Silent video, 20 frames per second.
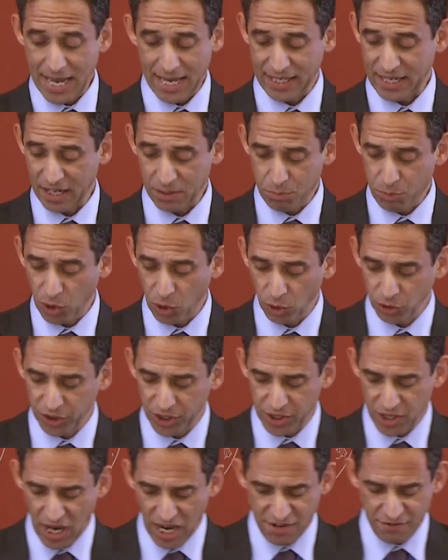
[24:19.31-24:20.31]
and had pulled
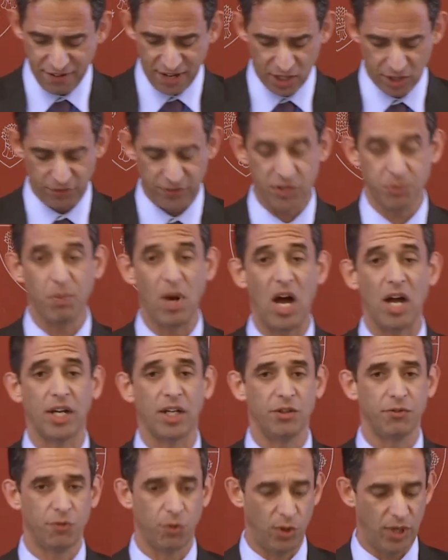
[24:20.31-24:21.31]
a knife out of his
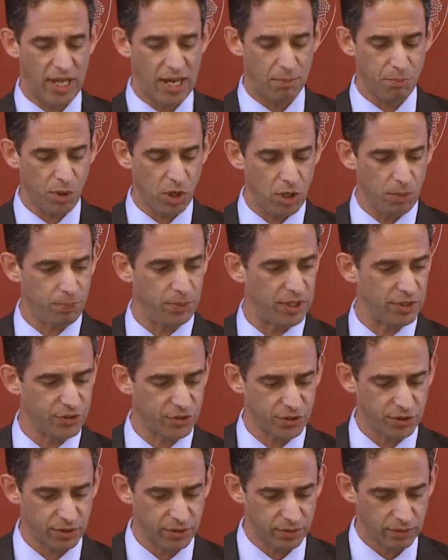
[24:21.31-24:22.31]
pocket for that
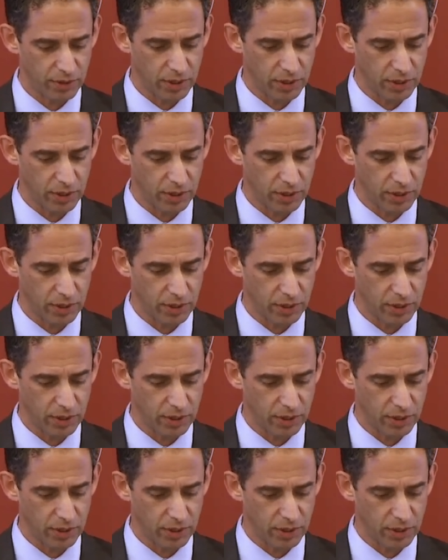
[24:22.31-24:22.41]
purpose.